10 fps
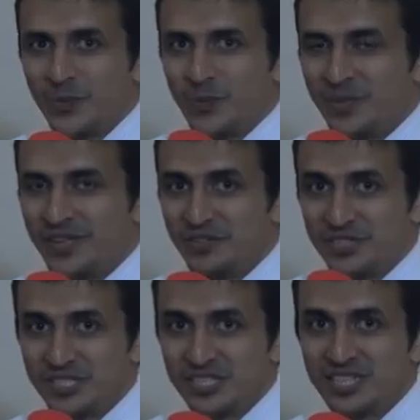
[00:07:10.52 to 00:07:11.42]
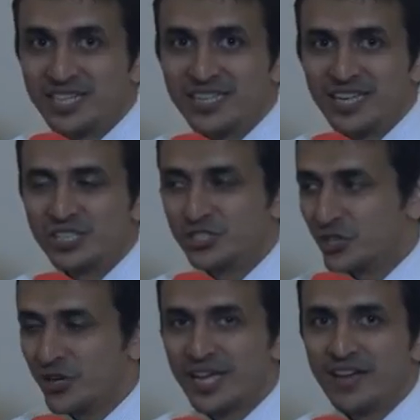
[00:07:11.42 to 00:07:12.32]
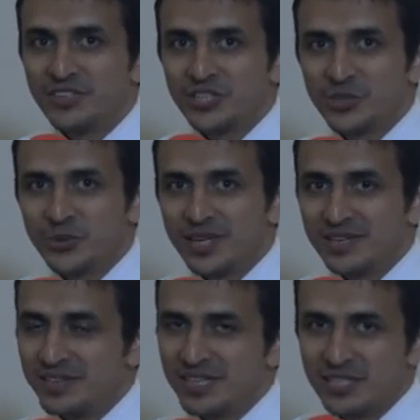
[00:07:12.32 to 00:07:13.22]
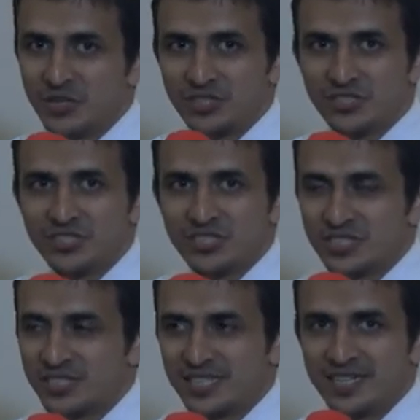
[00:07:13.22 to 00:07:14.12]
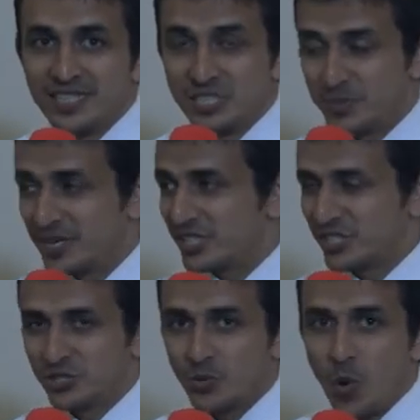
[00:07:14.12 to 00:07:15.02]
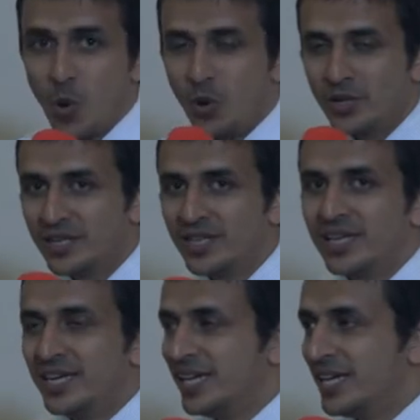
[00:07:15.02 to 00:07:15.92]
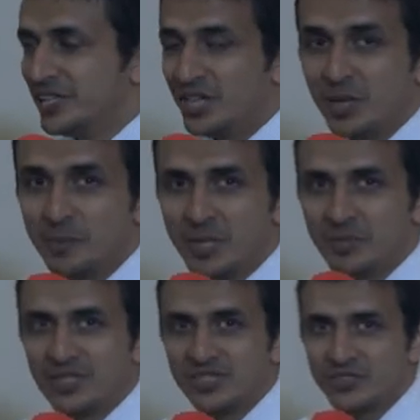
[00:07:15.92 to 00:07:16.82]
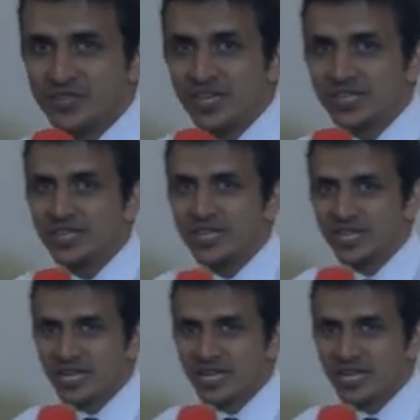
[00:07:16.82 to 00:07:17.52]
We certainly enjoyed having you, and you're certainly an inspiration to all young people in Sri Lanka.